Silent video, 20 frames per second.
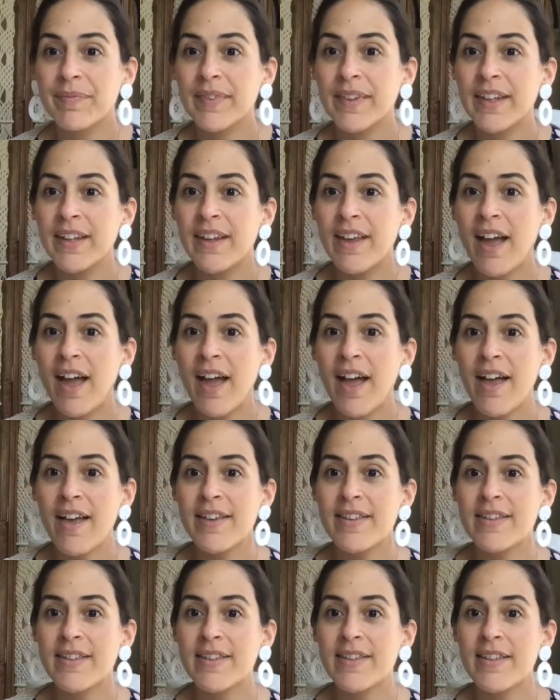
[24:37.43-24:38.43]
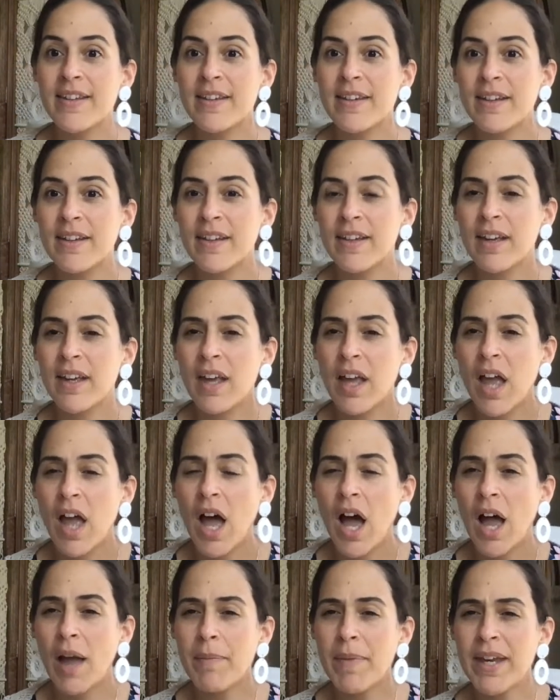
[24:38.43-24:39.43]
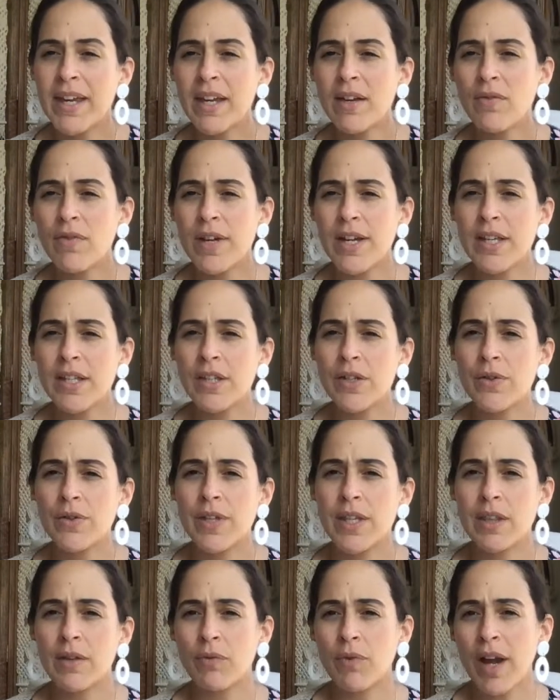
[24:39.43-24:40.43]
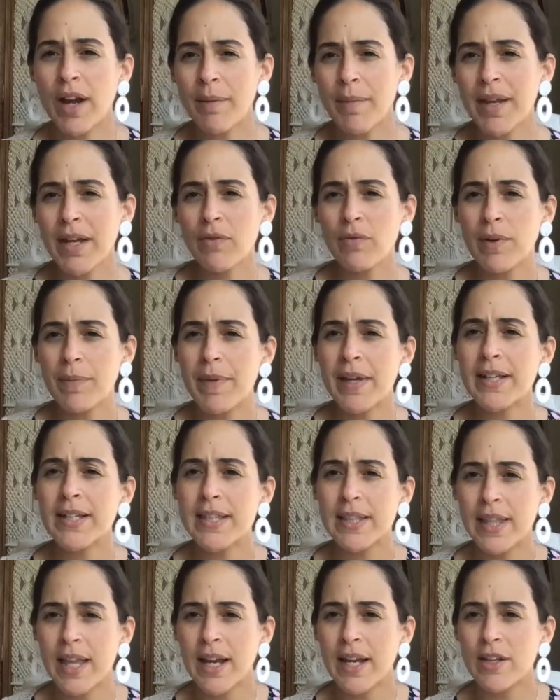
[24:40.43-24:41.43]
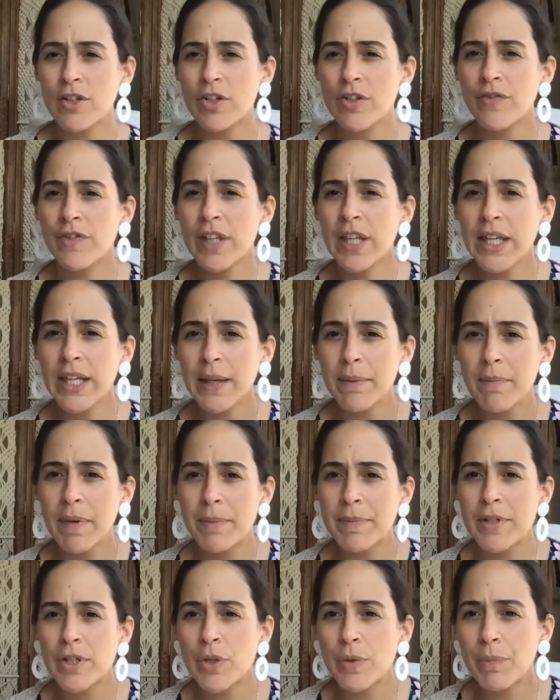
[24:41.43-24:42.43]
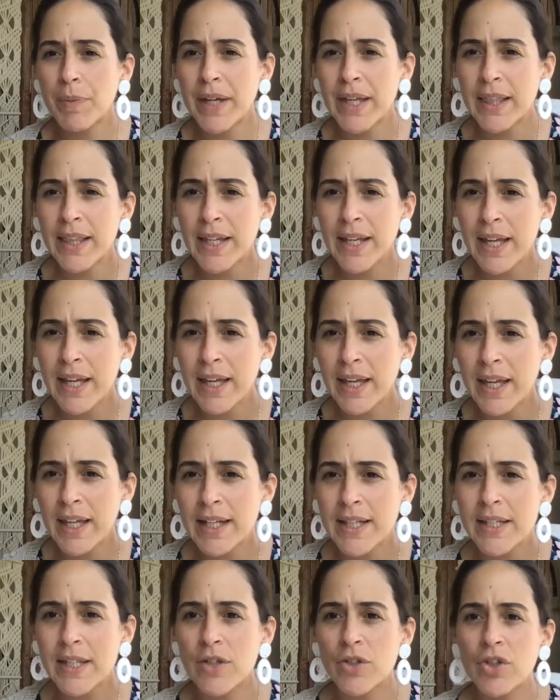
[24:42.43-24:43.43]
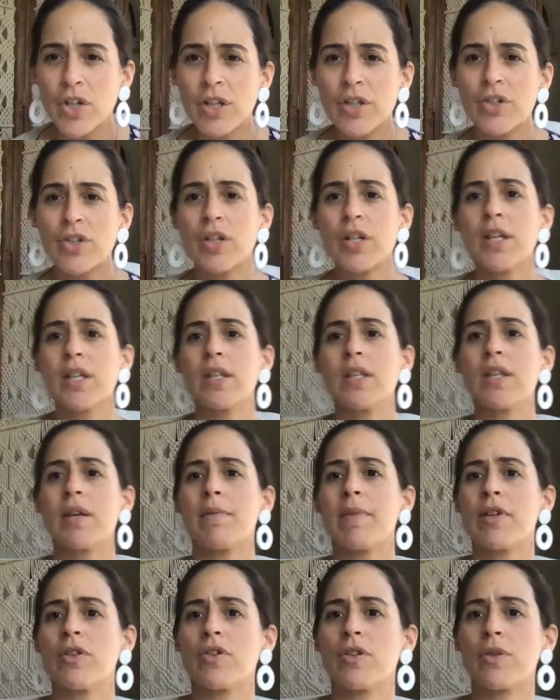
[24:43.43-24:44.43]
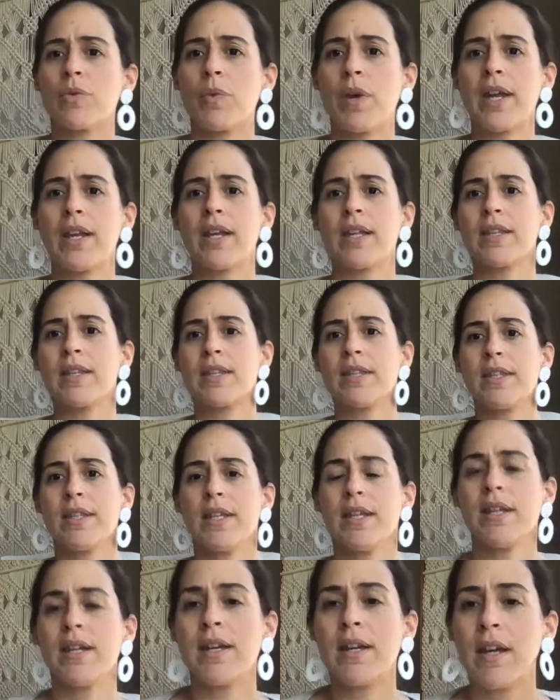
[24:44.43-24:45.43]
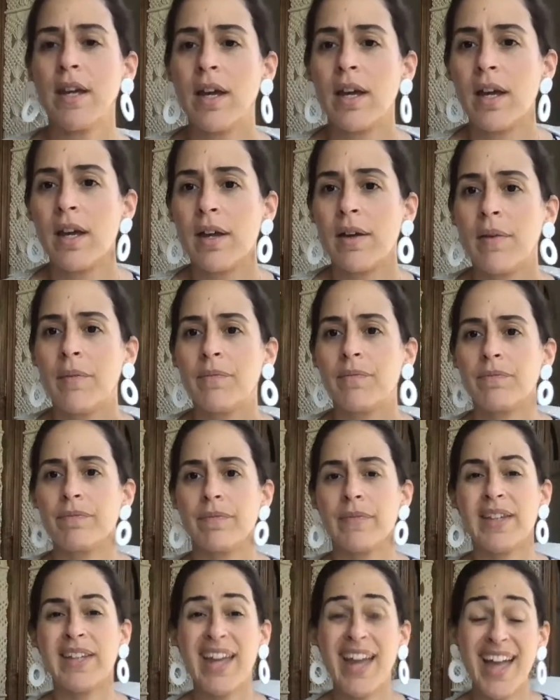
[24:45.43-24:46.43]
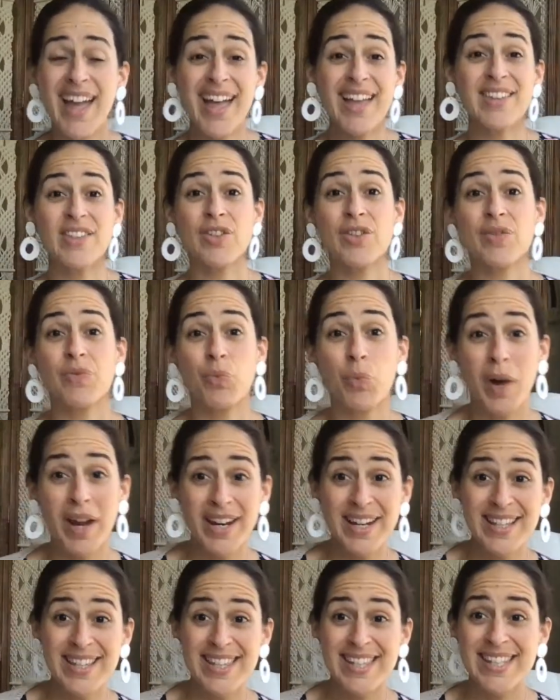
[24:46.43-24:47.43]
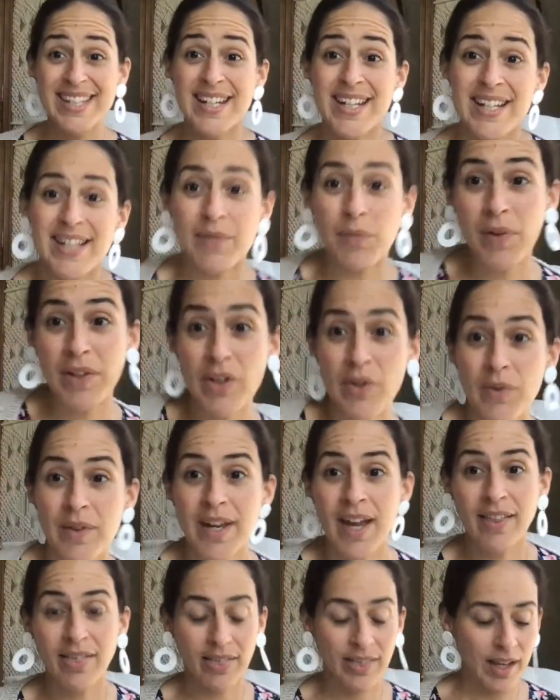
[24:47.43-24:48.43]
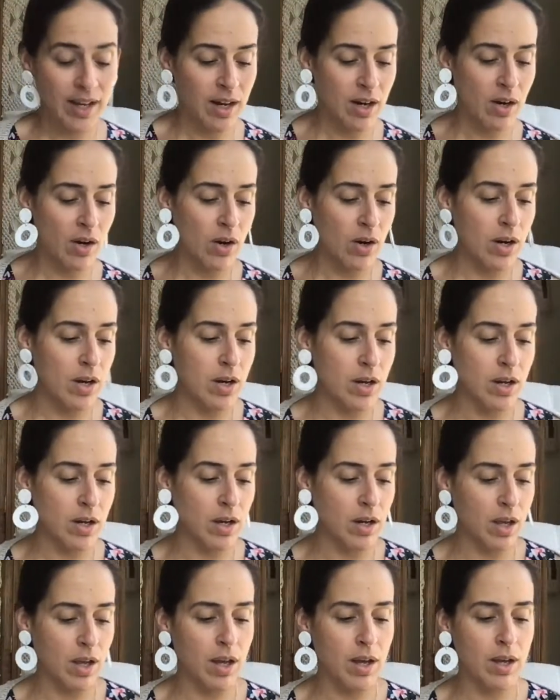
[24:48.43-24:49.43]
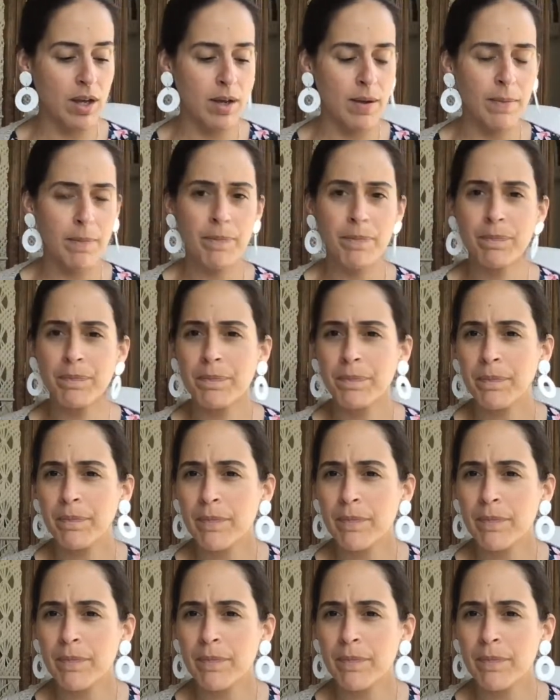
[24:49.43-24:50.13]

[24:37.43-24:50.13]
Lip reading: Yes. I'm making wreaths using the recommended remix lay. I just feel like it might be too big in the neck. Any suggestions? I might just wait and see. Yeah, wait and see. When you get there, um,